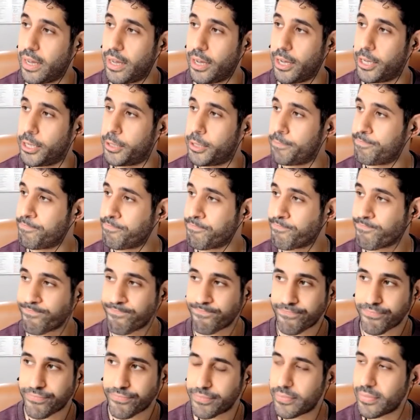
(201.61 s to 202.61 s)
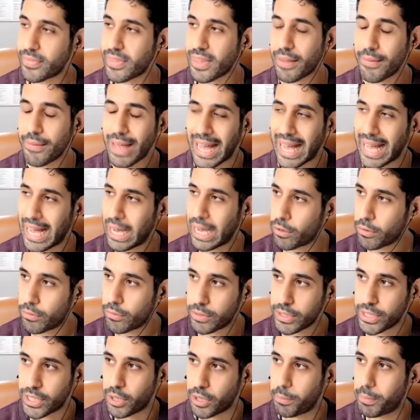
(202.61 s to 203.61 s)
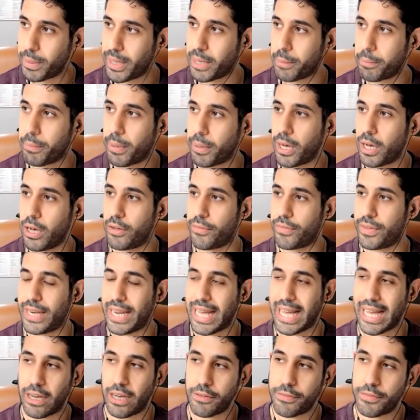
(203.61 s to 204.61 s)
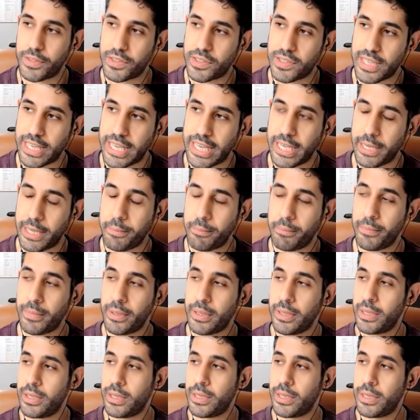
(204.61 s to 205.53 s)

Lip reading: Being part of an alpha team,